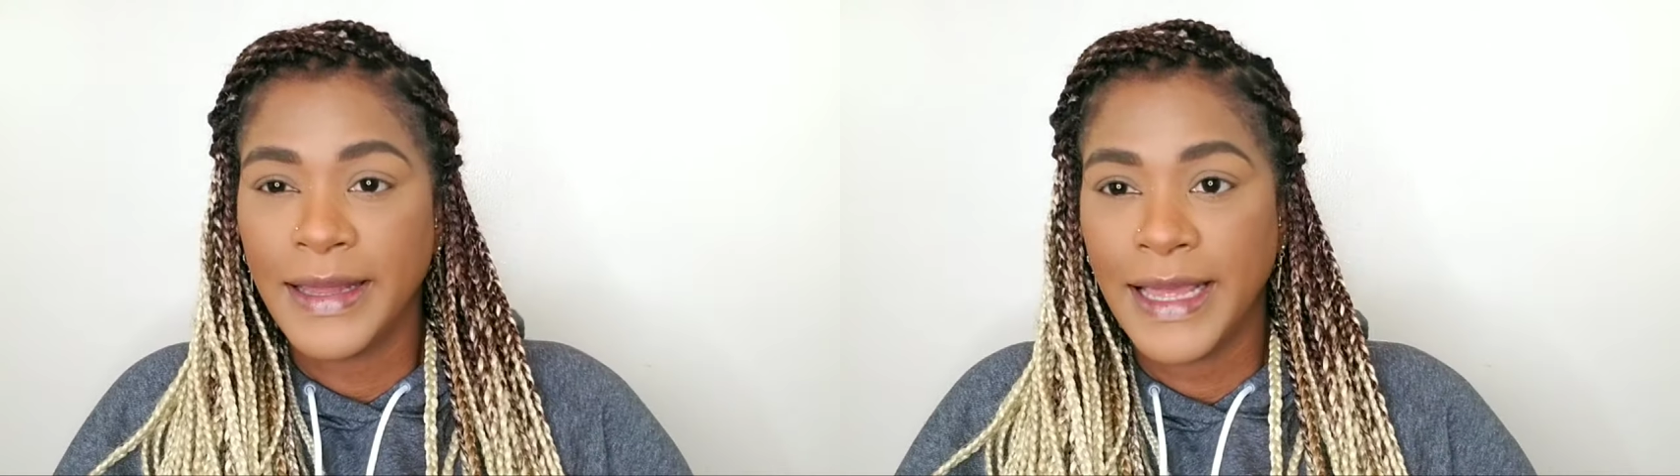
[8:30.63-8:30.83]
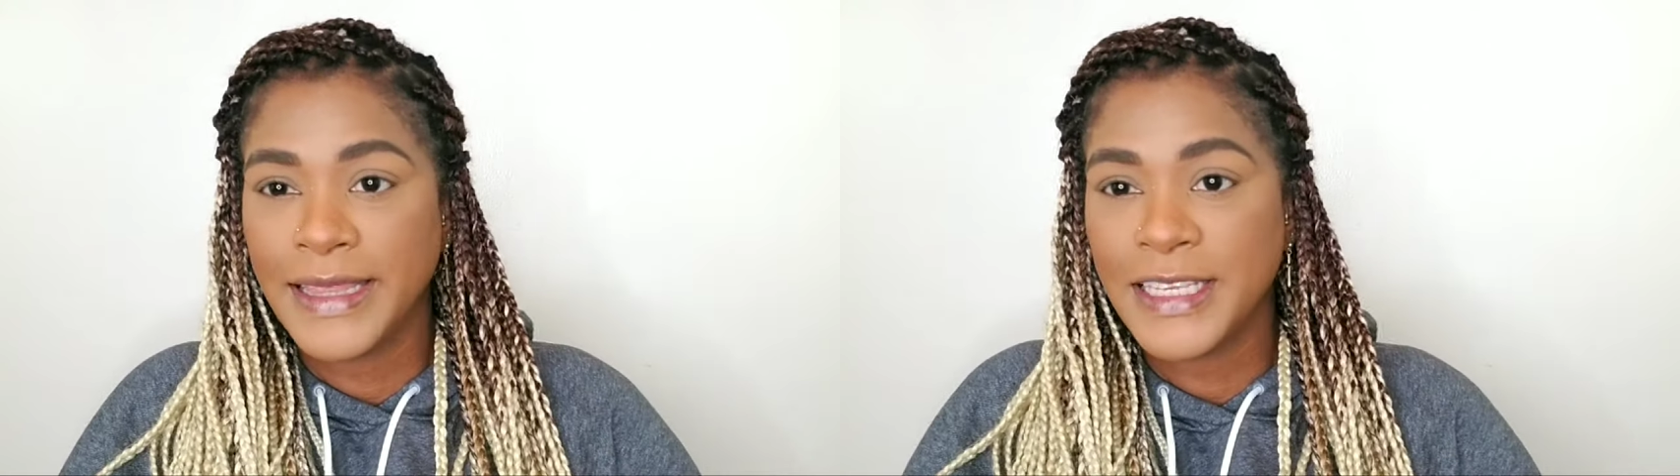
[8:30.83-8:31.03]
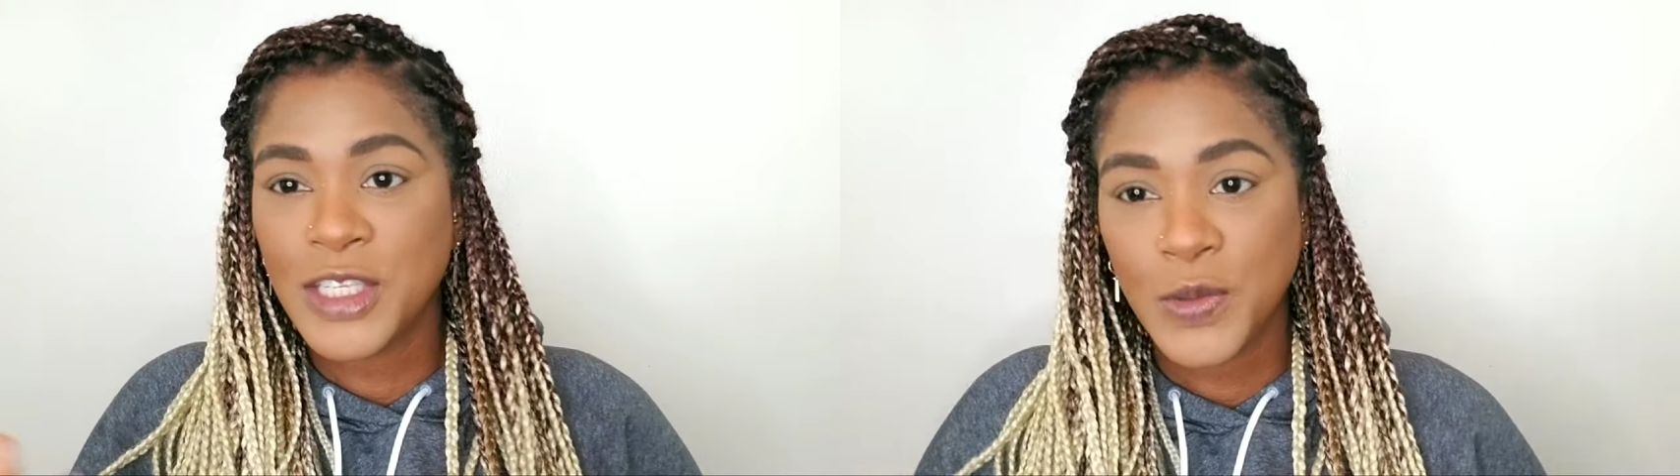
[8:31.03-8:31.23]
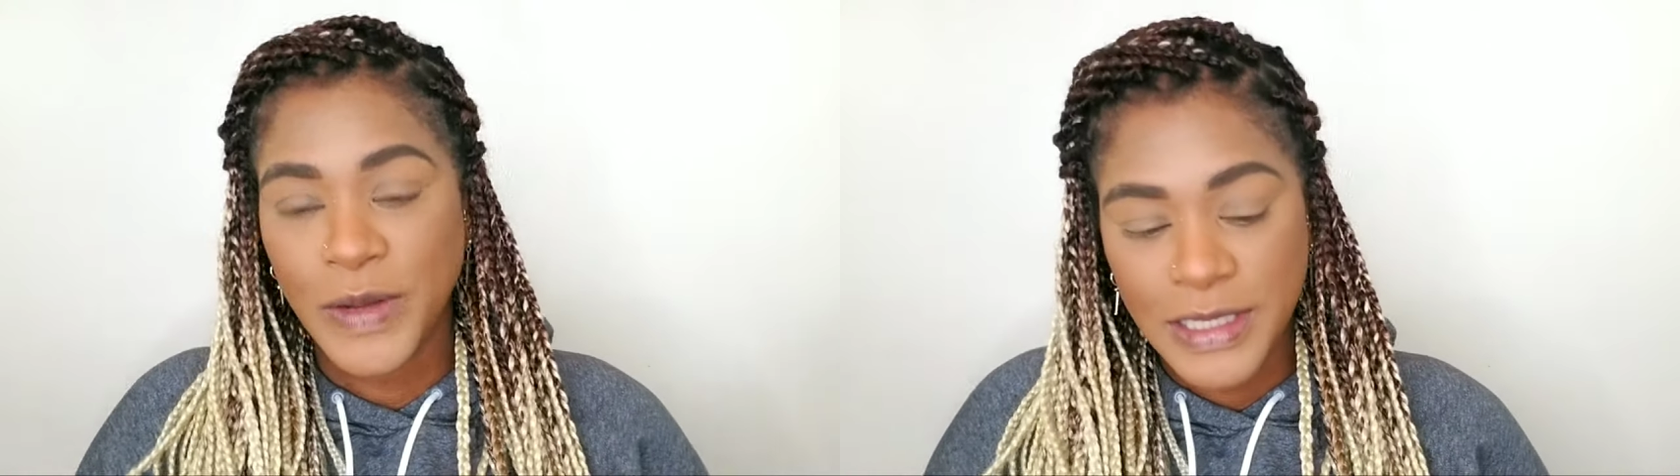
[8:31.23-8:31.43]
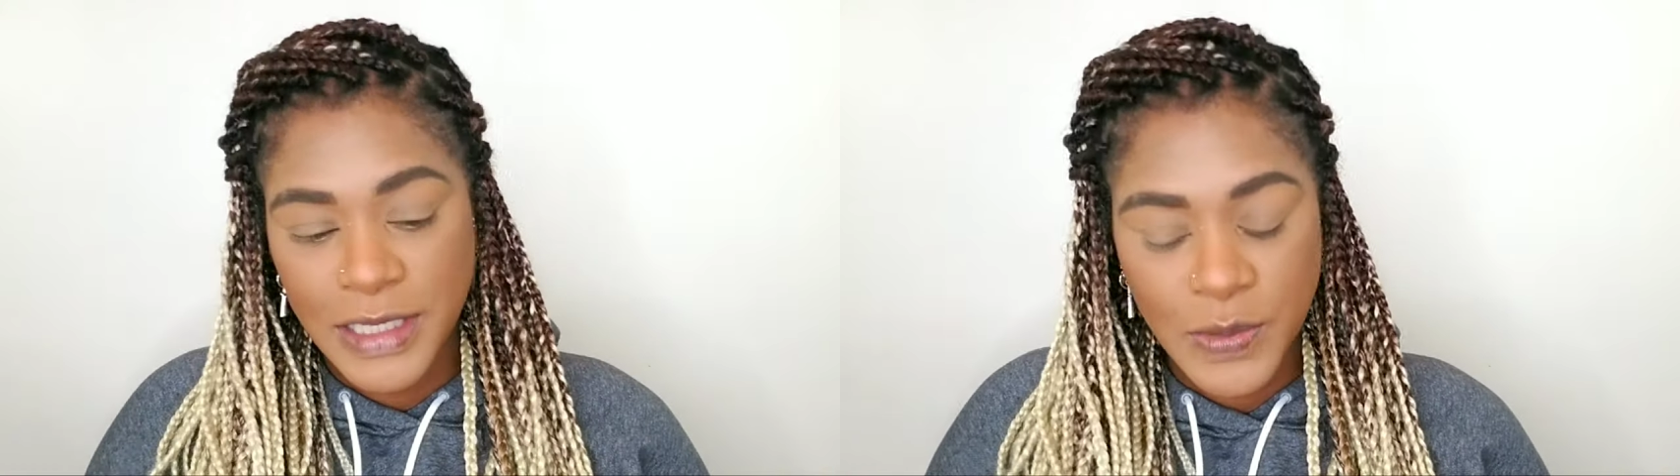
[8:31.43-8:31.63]
Like this
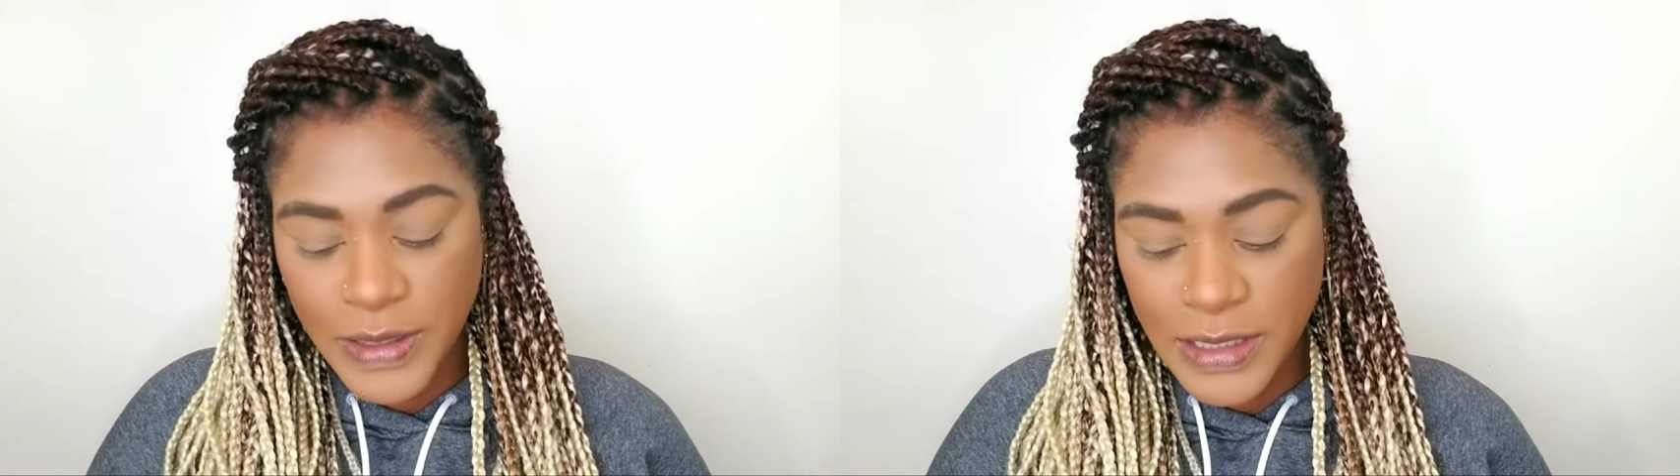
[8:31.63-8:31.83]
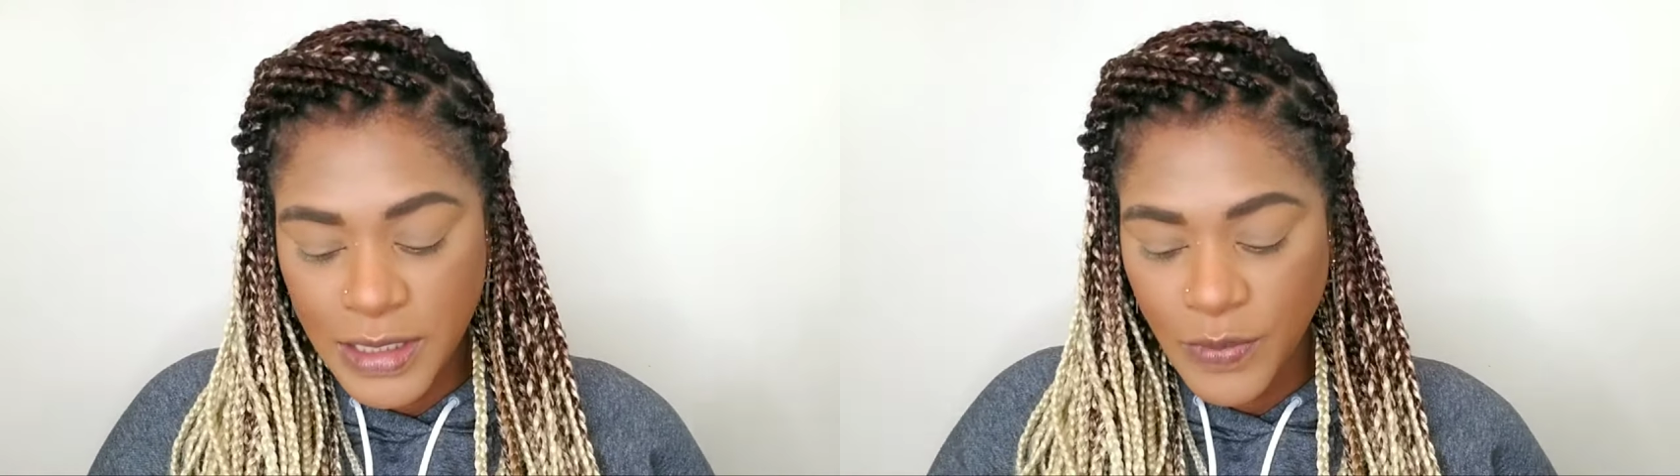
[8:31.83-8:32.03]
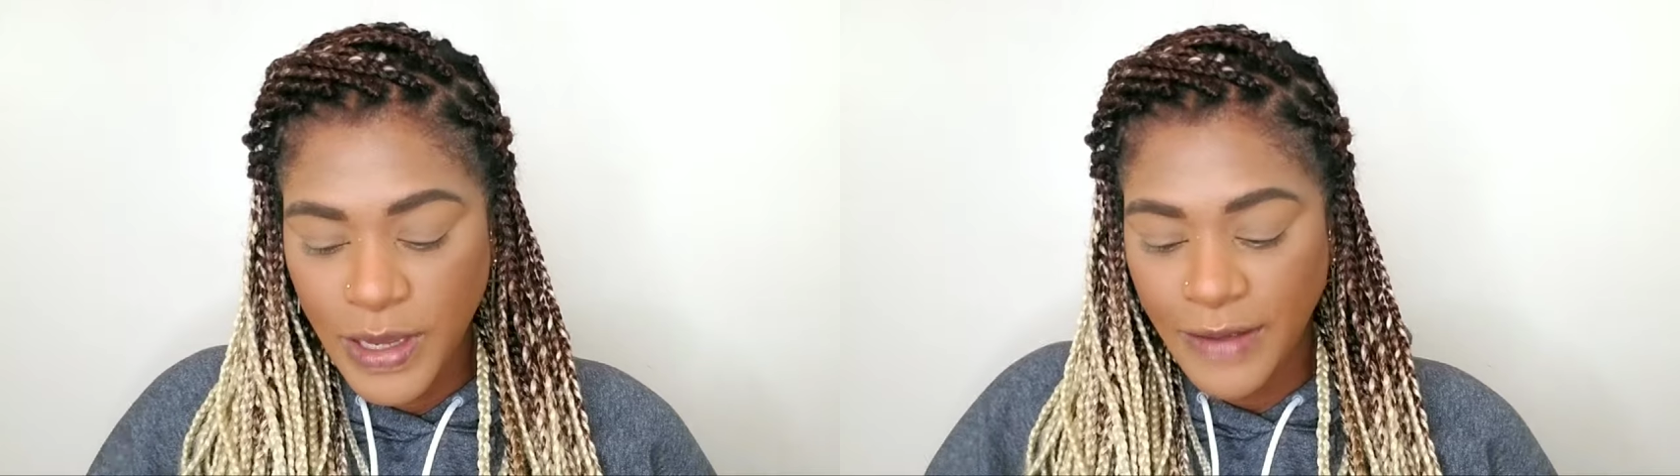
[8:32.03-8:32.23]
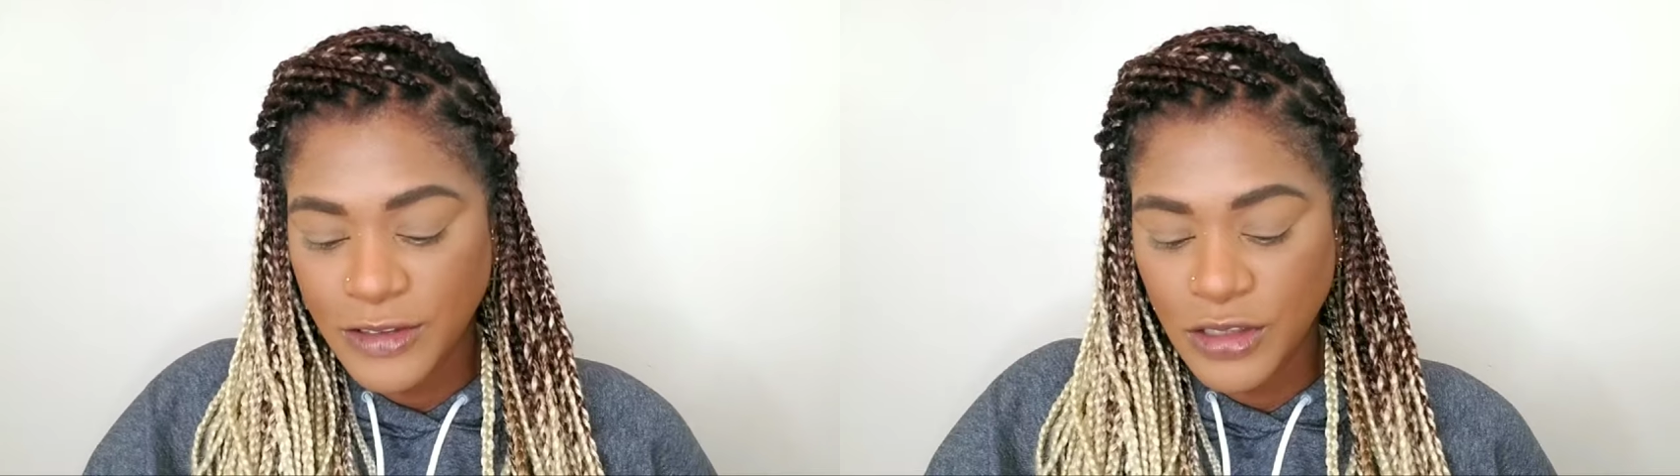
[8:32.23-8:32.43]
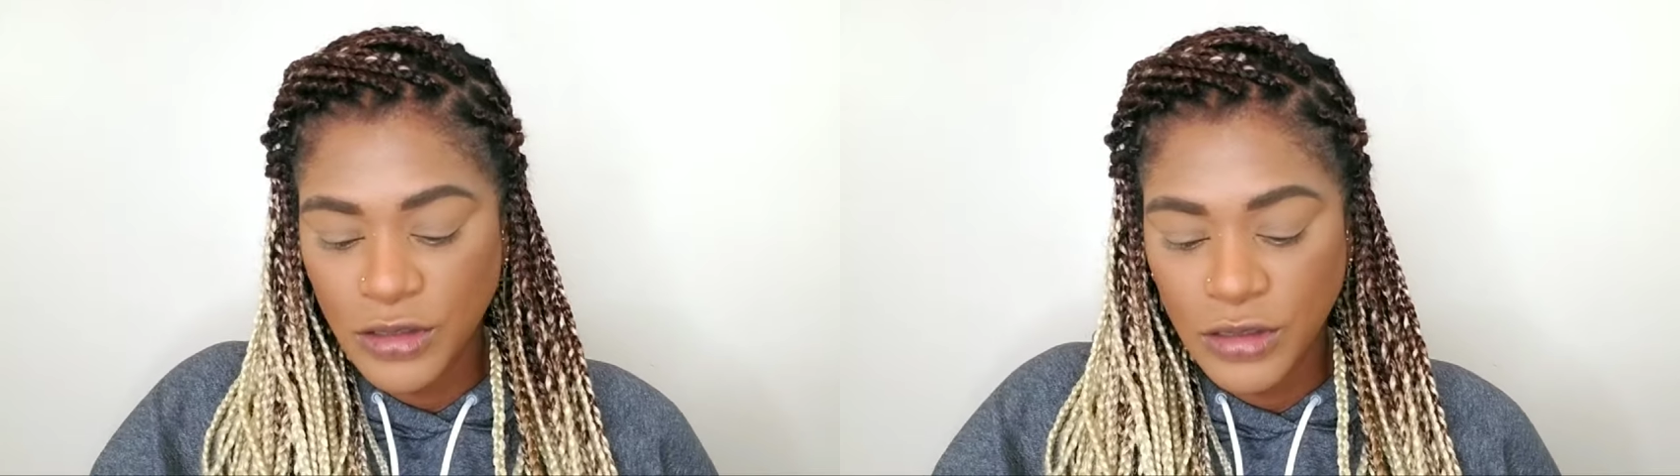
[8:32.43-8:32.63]
2020, we
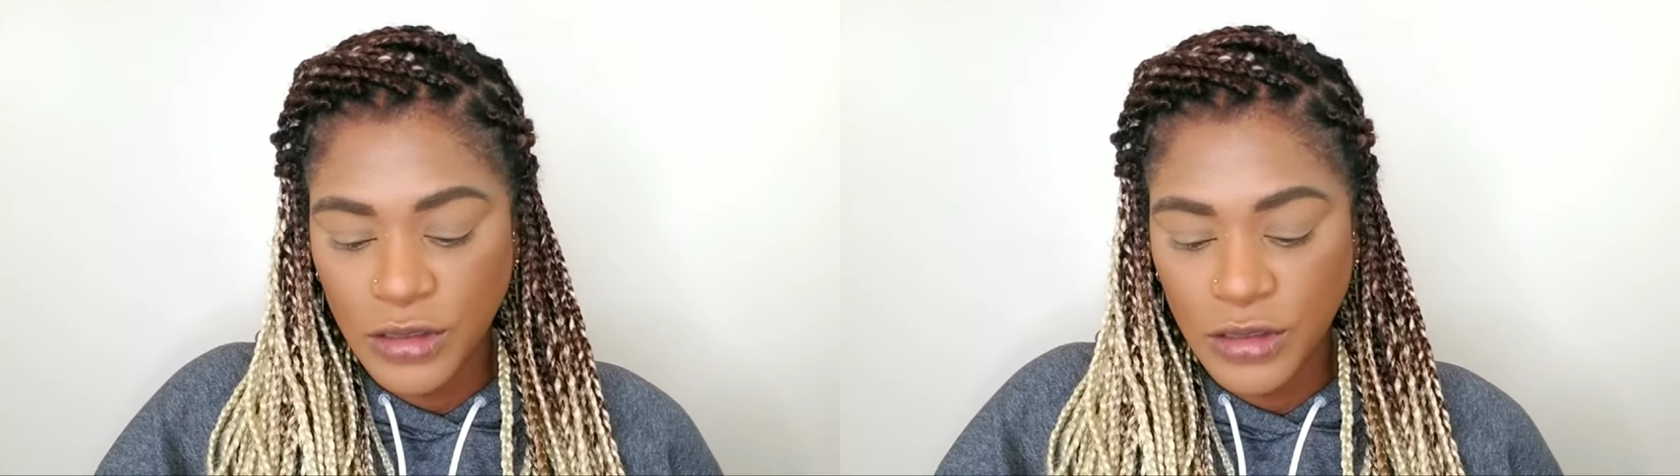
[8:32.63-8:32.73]
have to